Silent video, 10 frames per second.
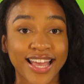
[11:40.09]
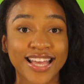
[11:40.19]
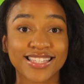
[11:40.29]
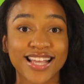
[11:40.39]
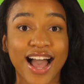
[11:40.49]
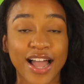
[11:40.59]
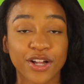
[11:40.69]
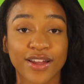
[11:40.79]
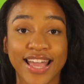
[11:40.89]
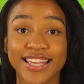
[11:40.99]
is to
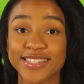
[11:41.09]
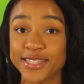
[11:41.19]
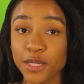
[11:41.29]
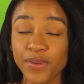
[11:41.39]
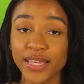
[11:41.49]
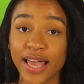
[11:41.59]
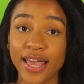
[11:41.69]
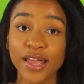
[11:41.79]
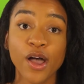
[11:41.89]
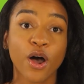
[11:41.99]
hire a
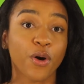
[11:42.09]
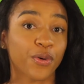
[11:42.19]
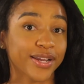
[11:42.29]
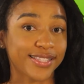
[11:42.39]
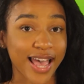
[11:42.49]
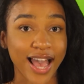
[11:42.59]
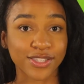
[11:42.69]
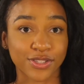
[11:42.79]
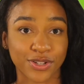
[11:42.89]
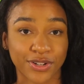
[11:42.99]
CPA or a
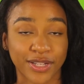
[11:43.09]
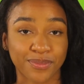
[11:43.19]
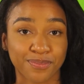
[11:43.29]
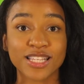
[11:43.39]
tax attorney.